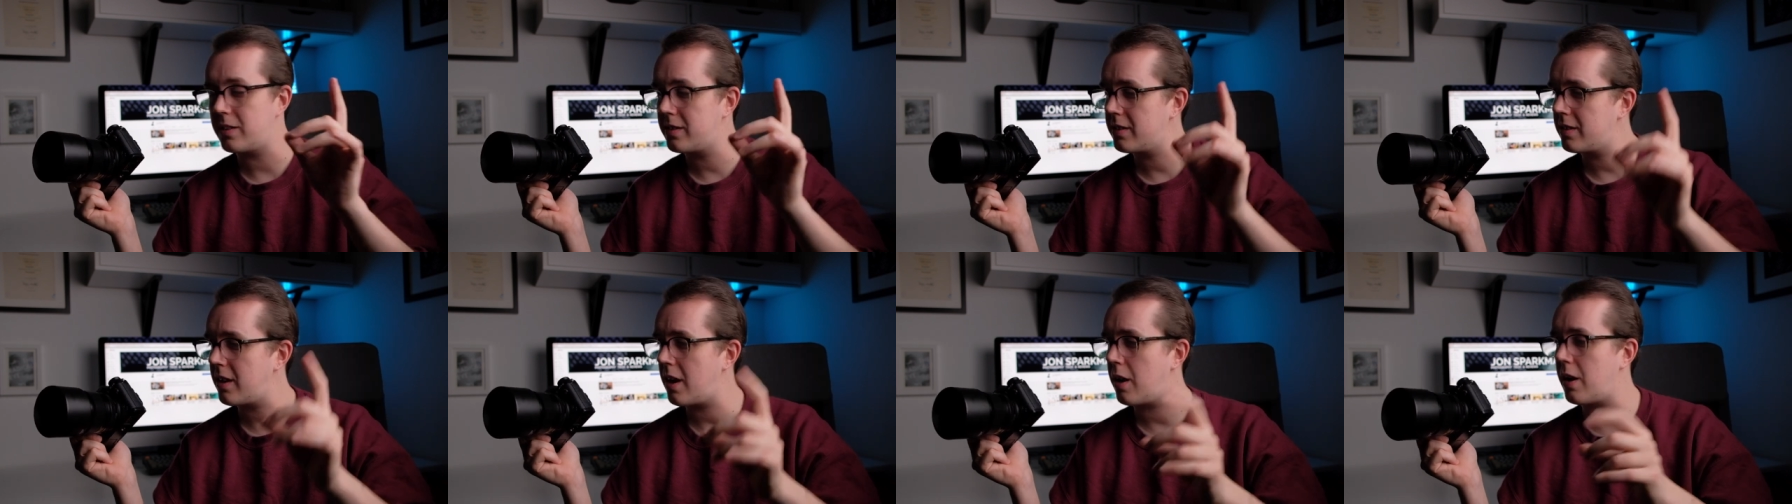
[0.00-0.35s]

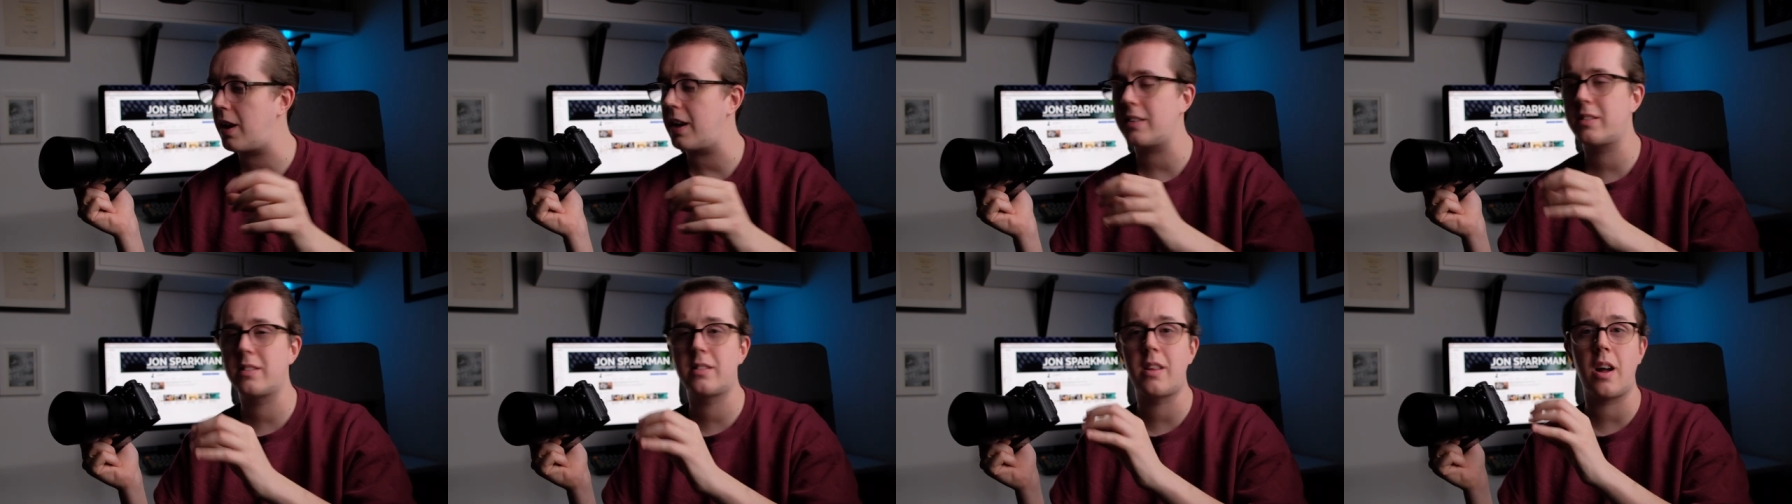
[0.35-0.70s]
So
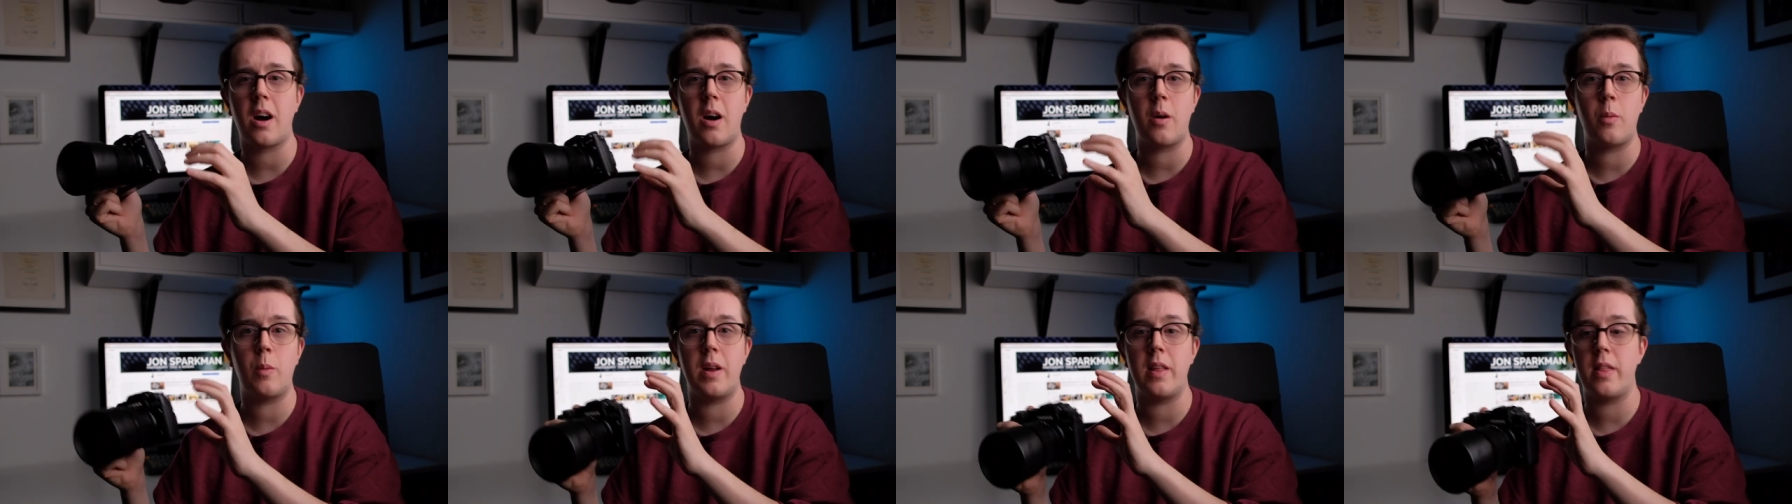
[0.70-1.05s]
let's
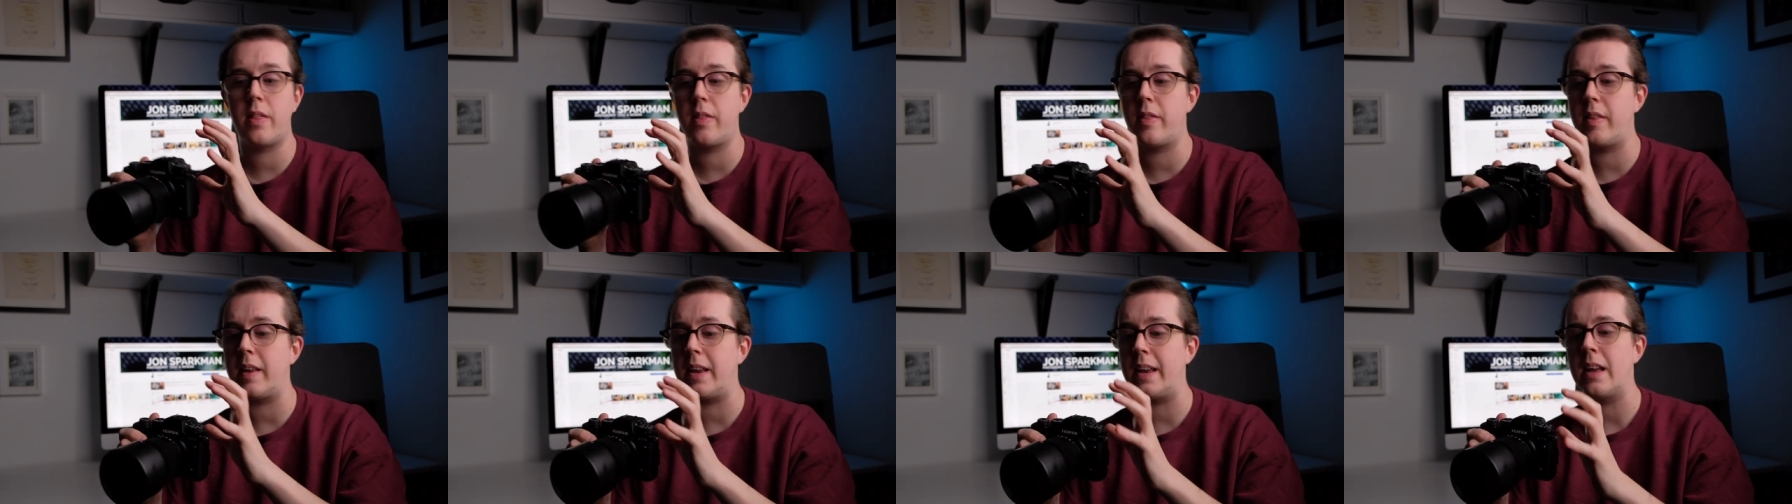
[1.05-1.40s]
start
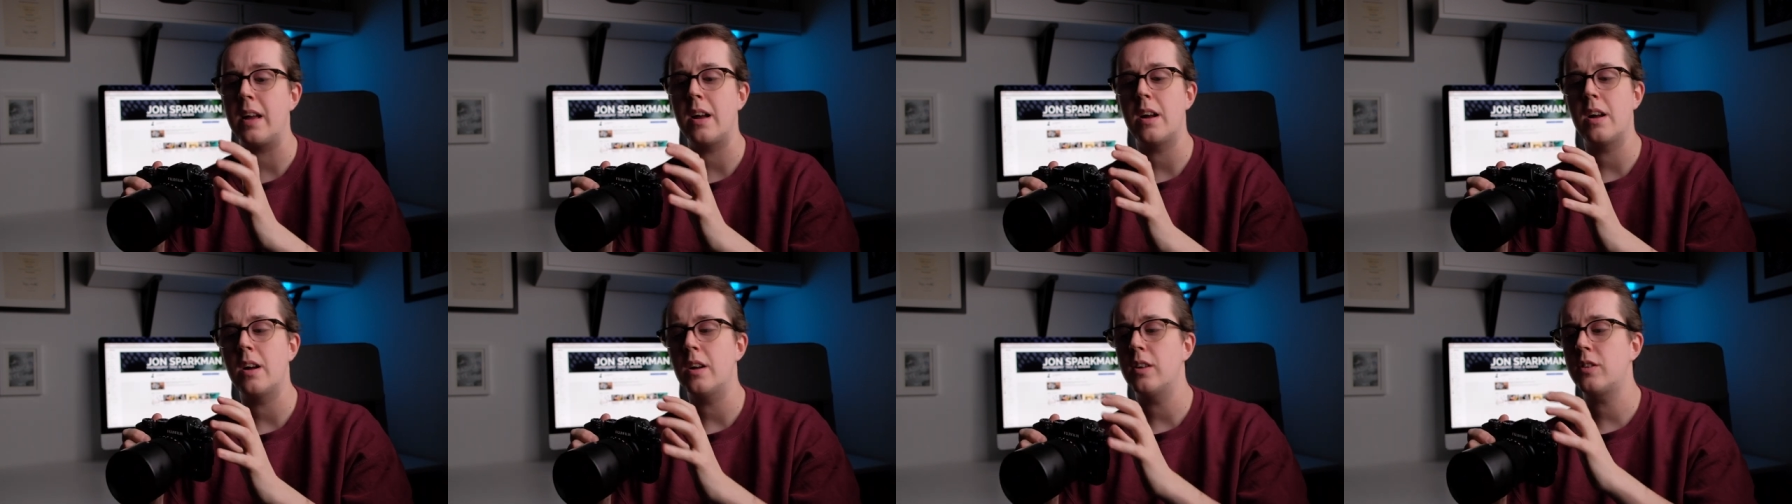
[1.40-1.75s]
with the
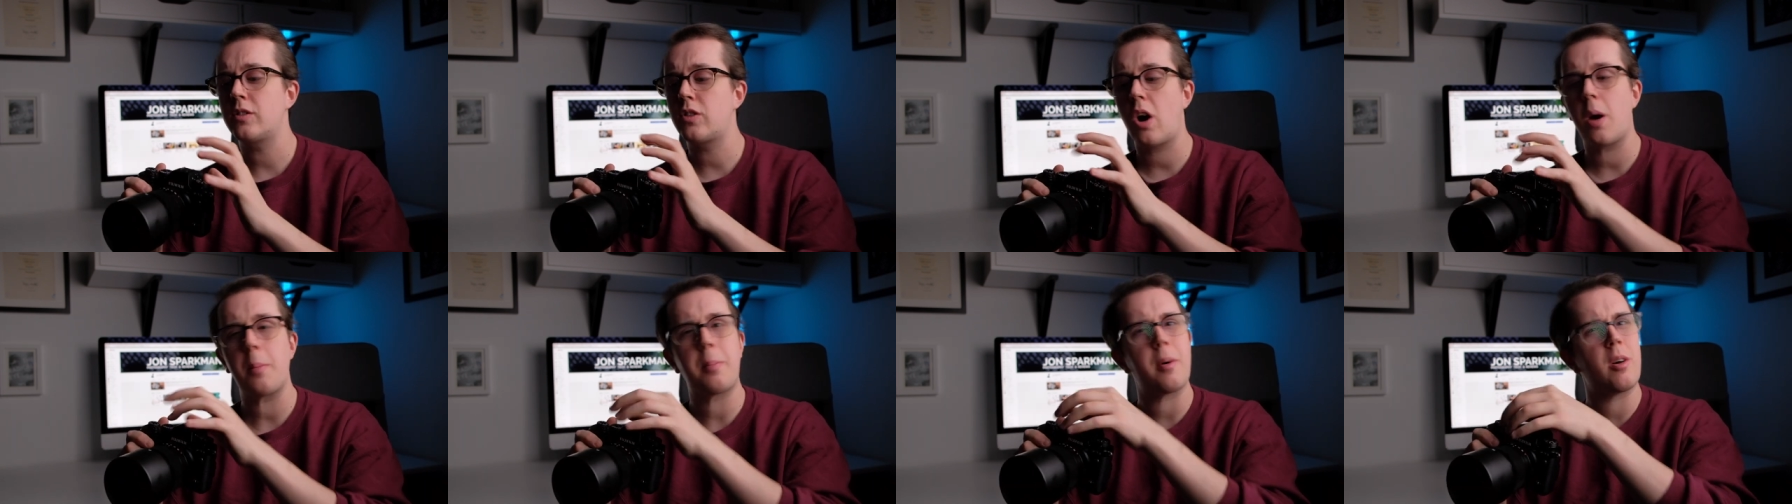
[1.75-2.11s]

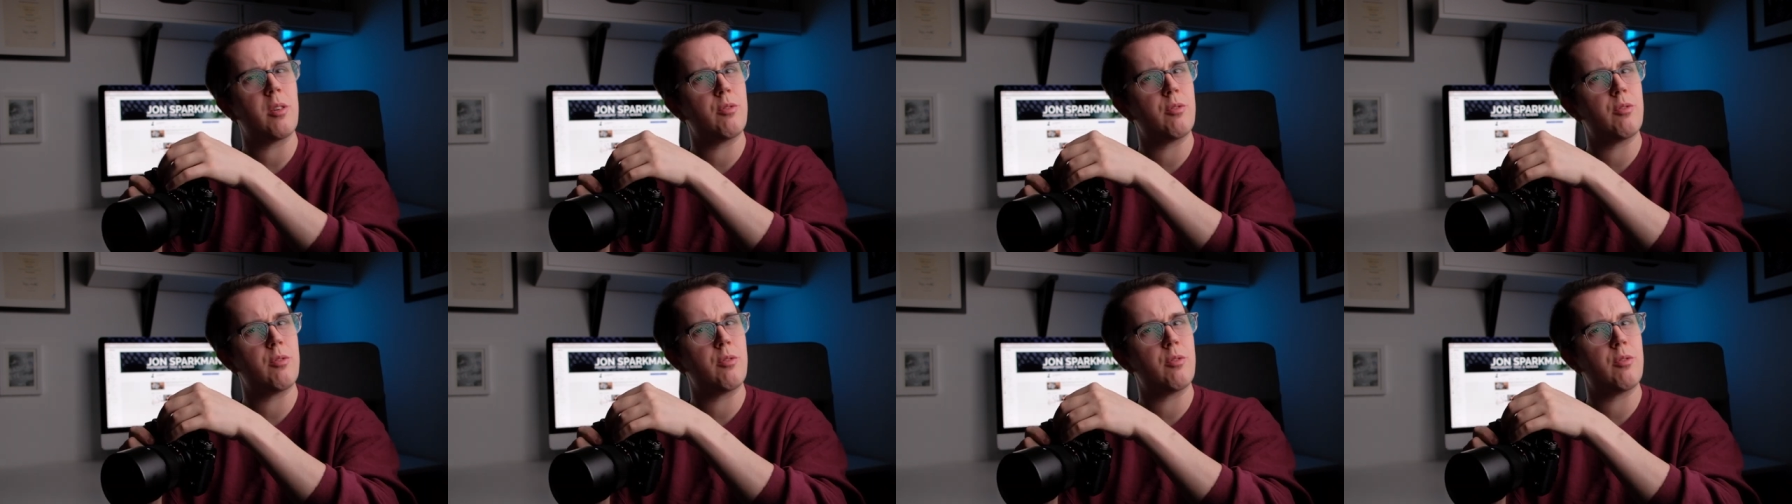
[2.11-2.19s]
top